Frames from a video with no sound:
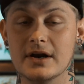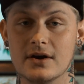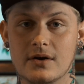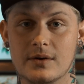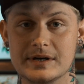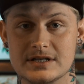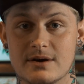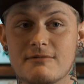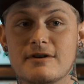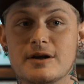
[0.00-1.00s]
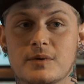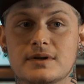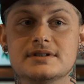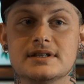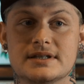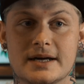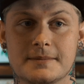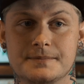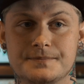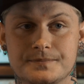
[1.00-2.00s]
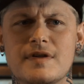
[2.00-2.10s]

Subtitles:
I always knew I really wanted them.